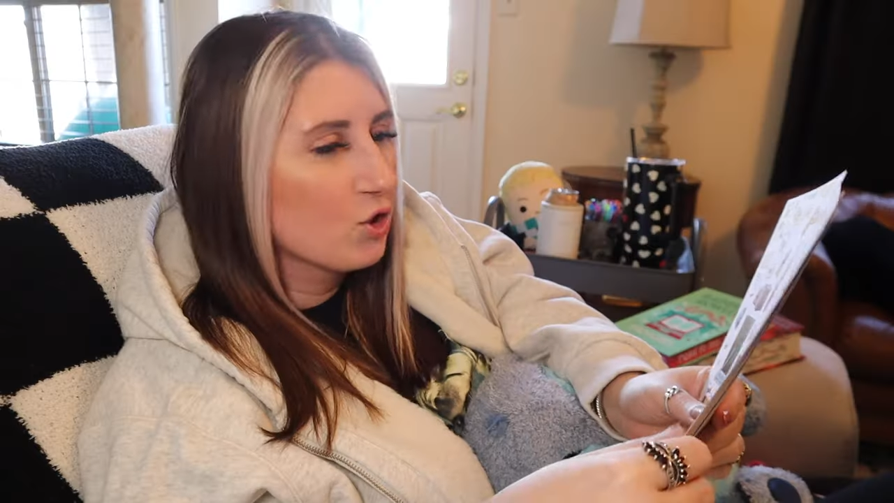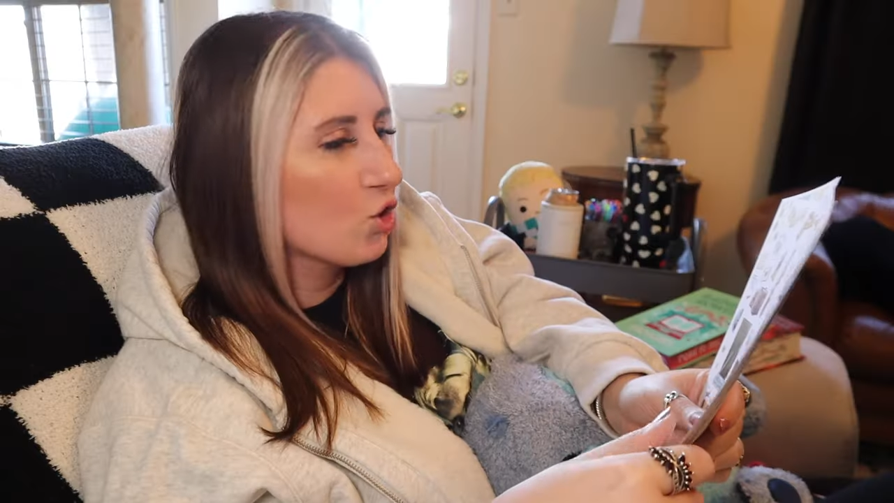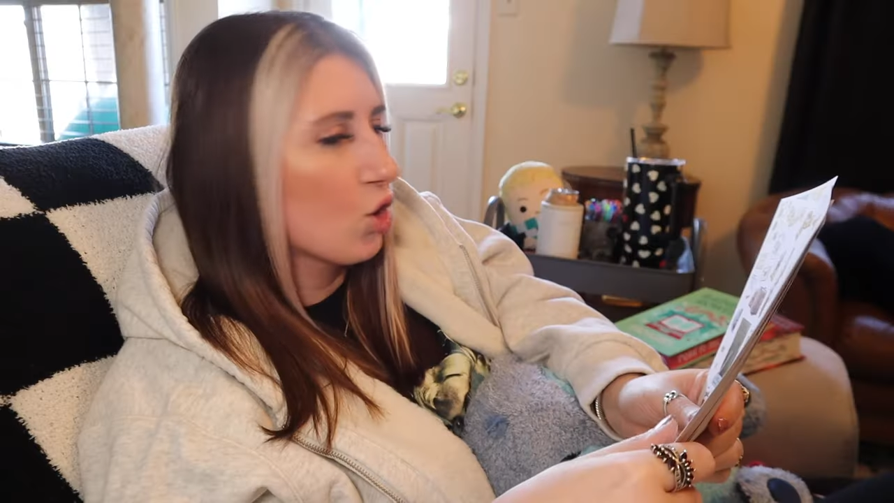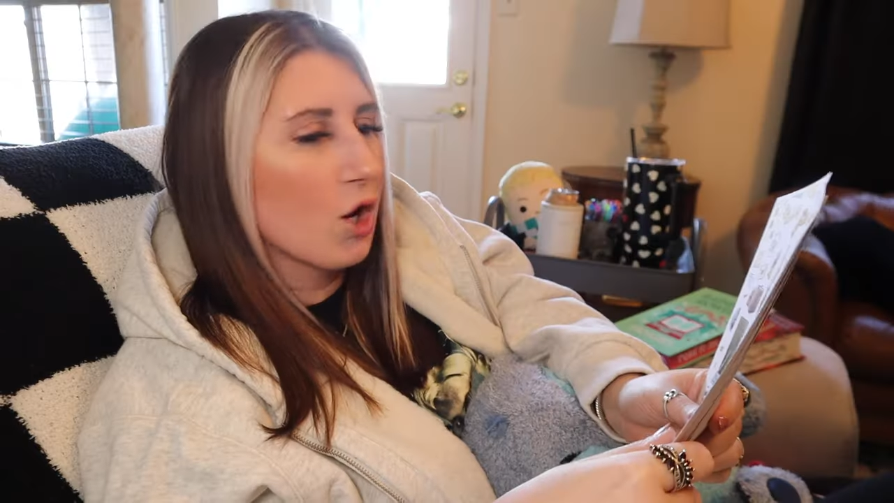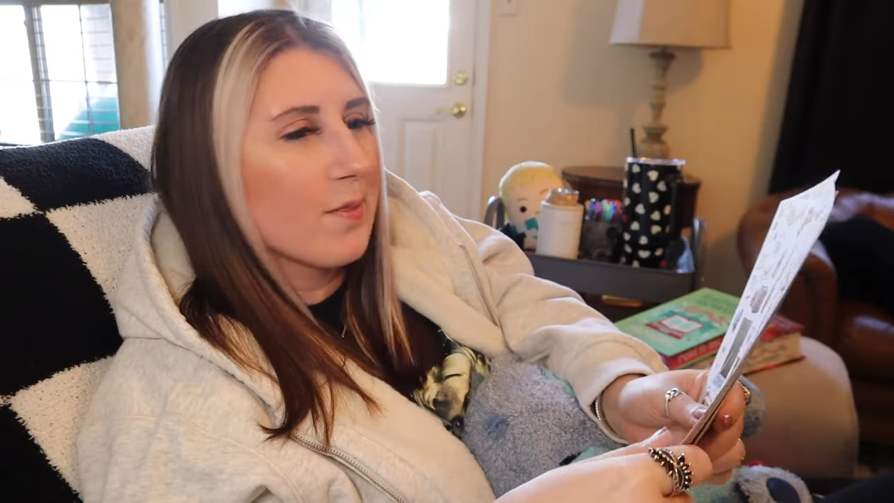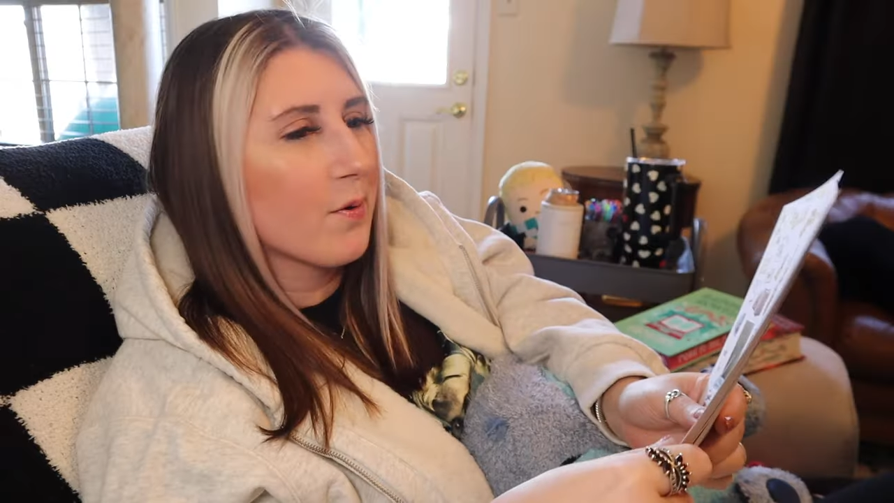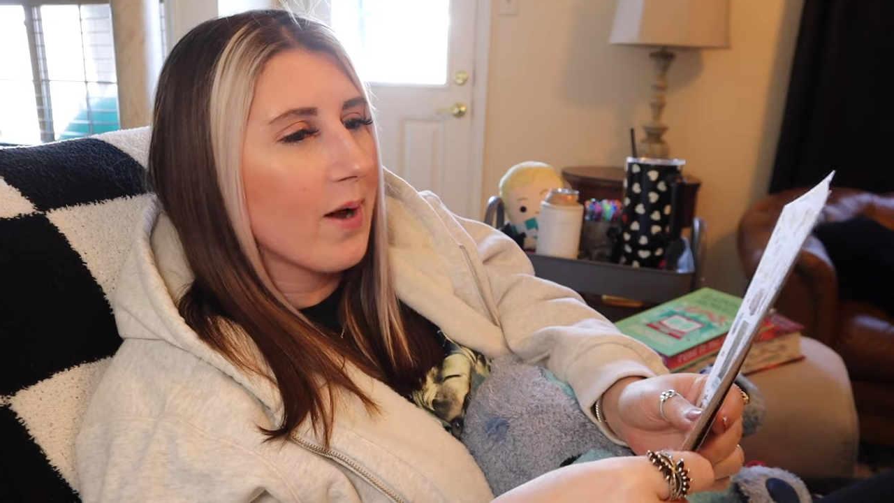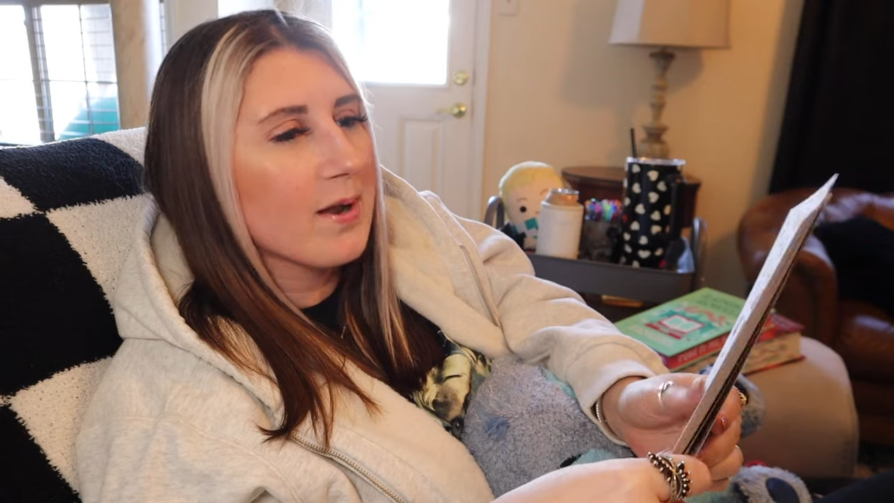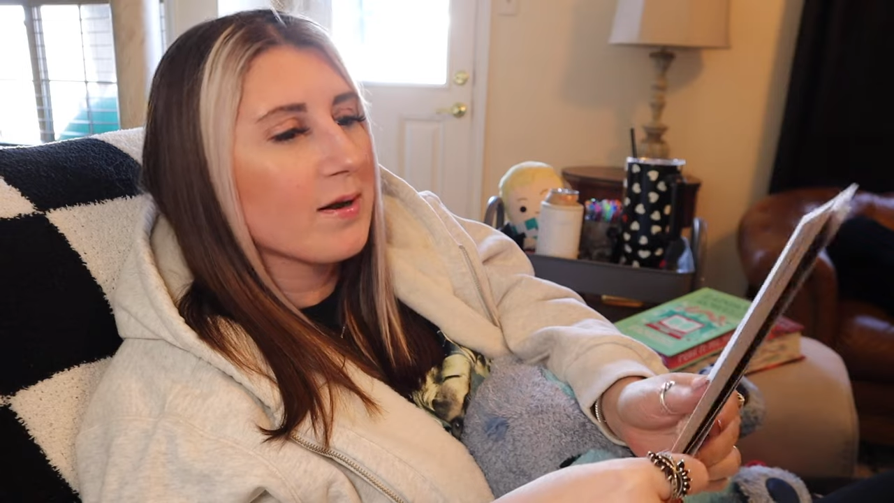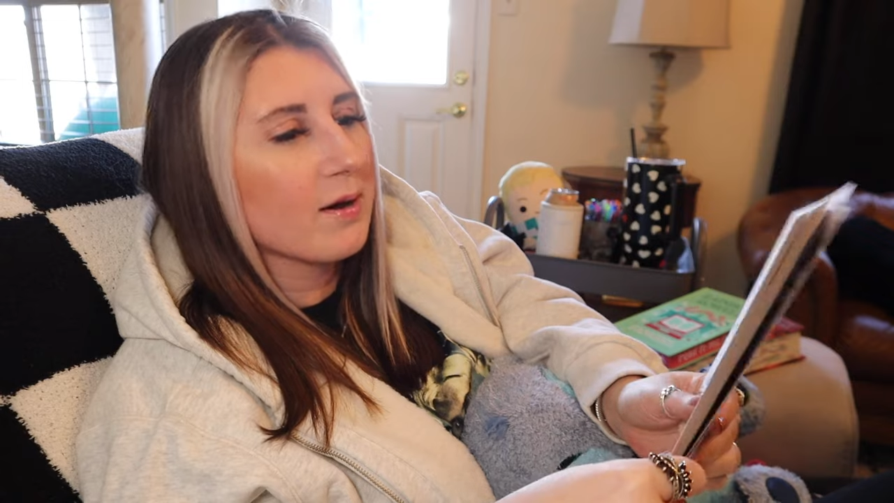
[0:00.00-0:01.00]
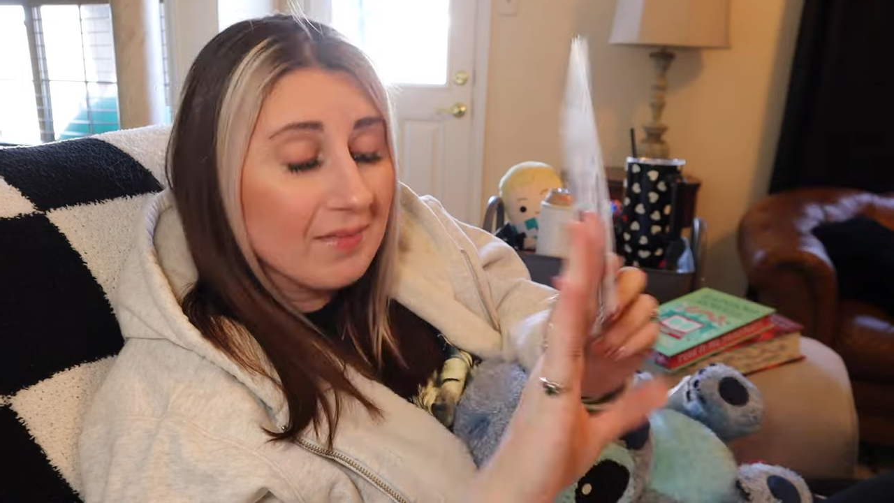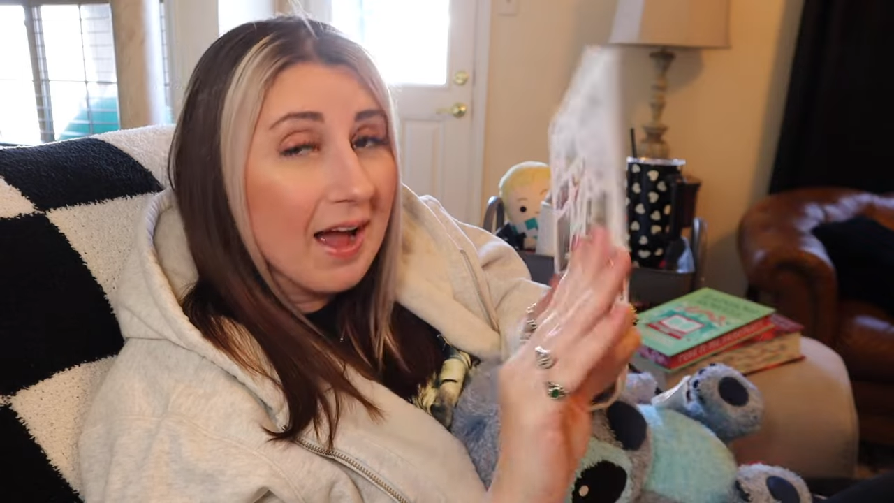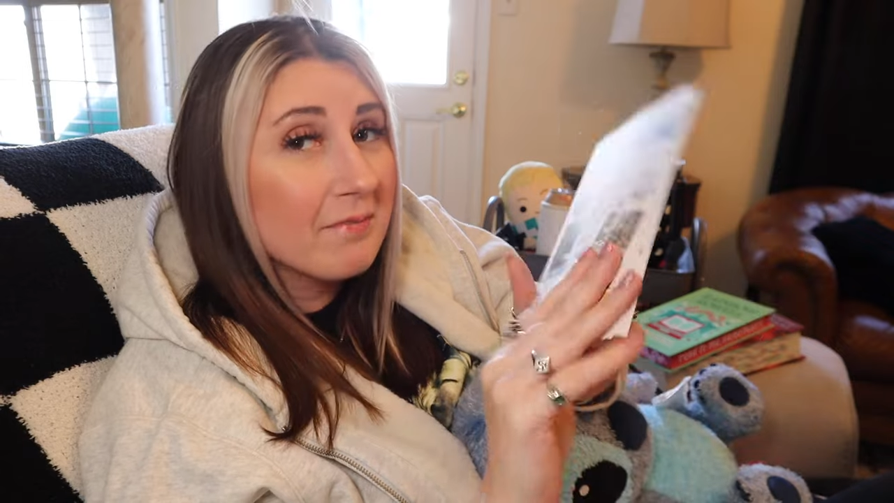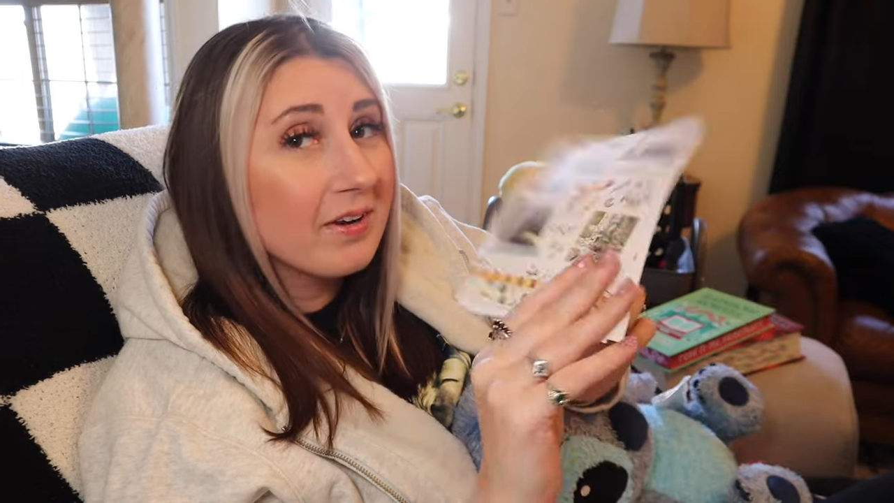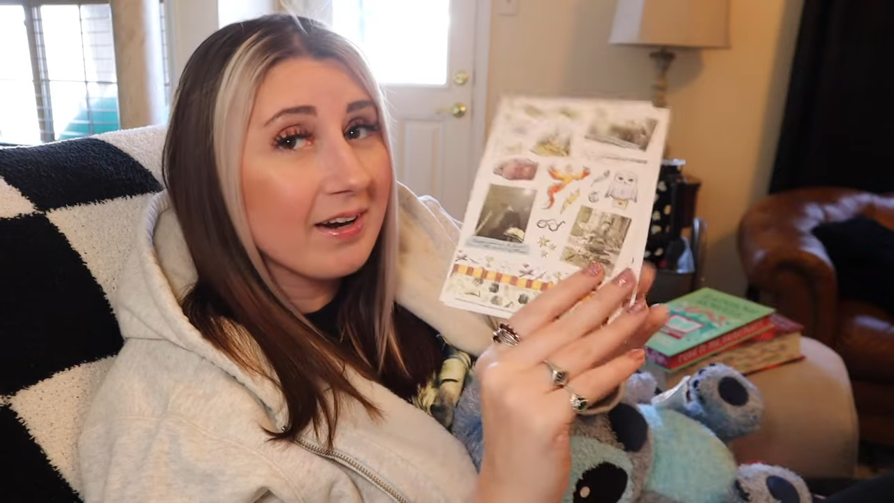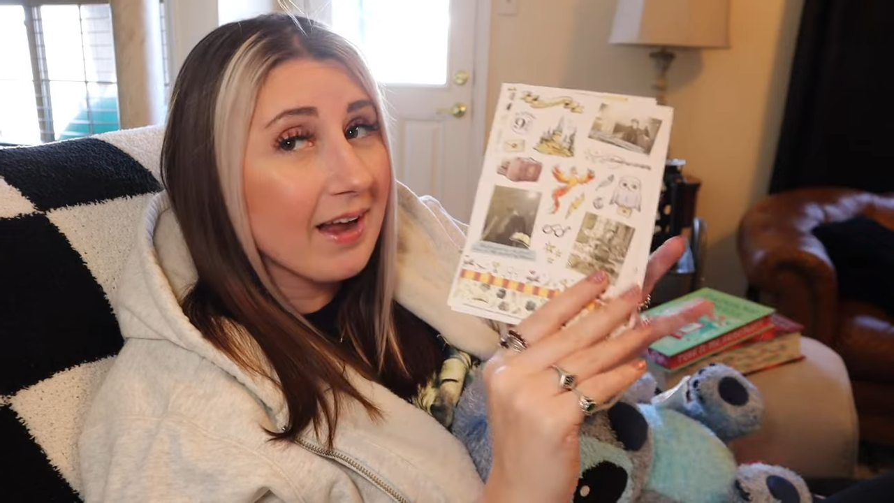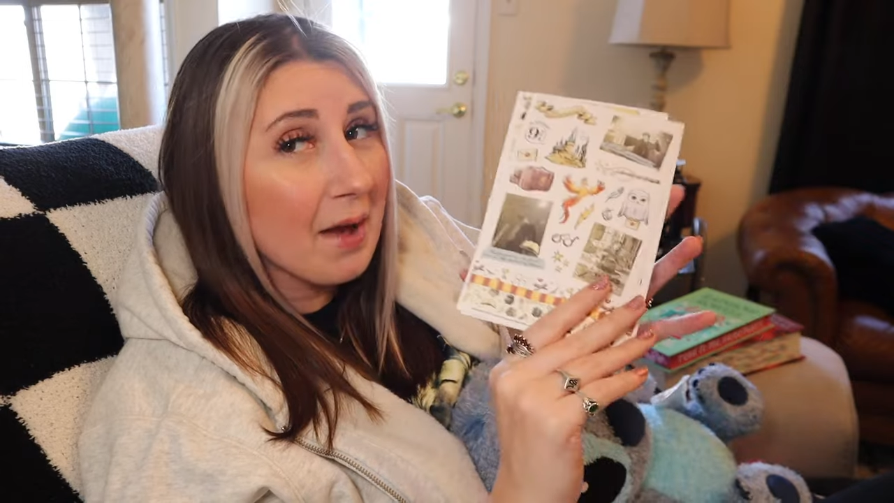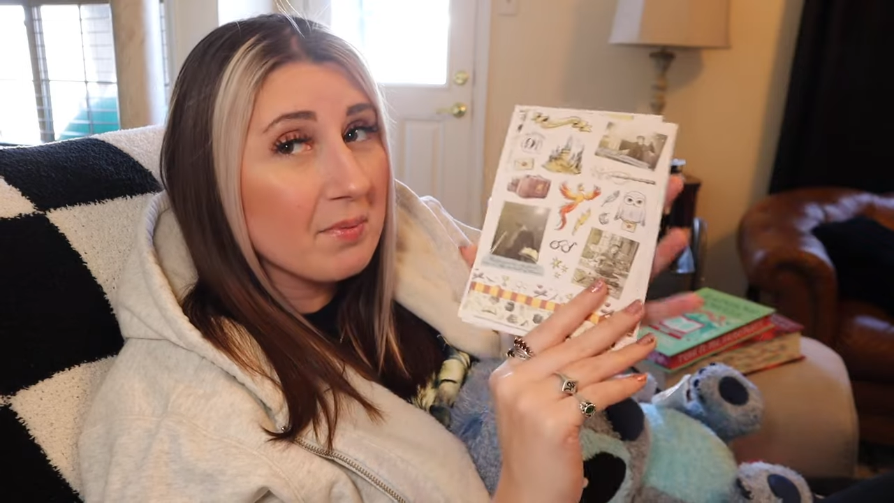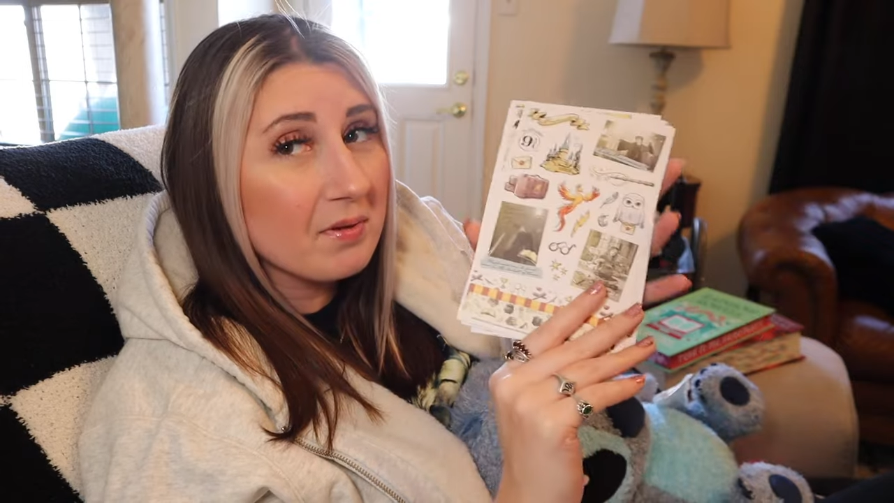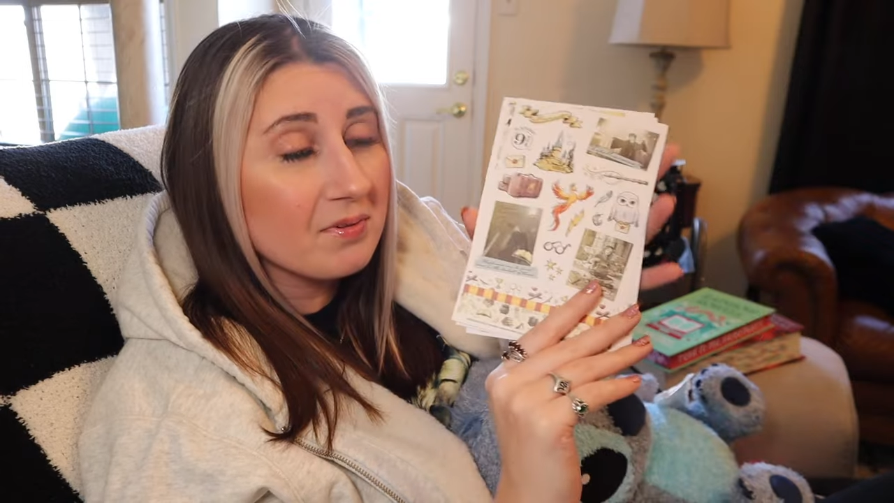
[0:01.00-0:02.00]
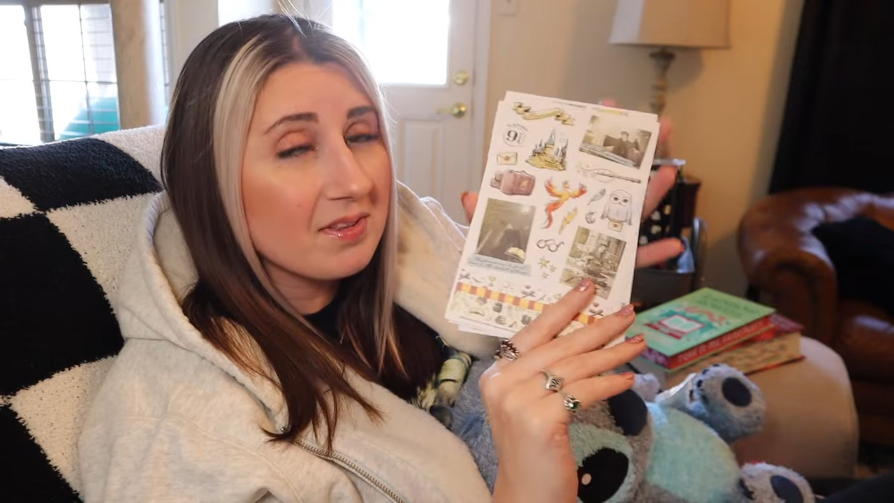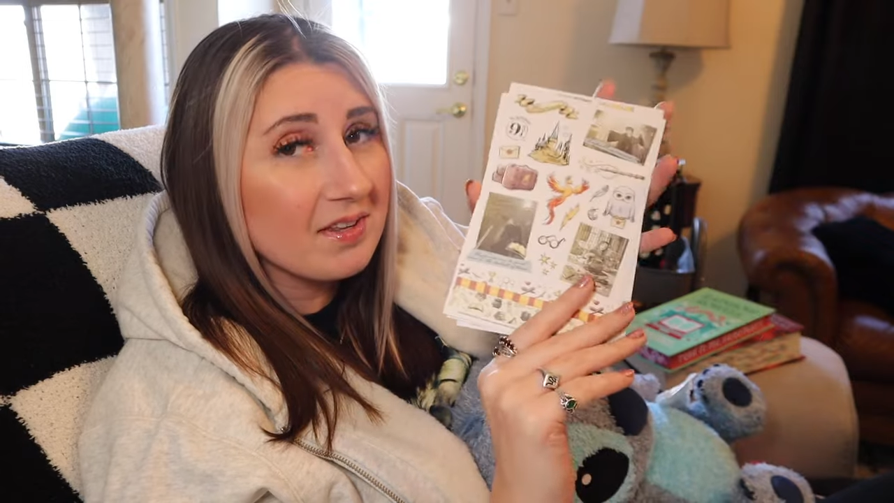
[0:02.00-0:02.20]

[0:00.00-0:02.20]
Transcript: Slytherin! I'm very happy with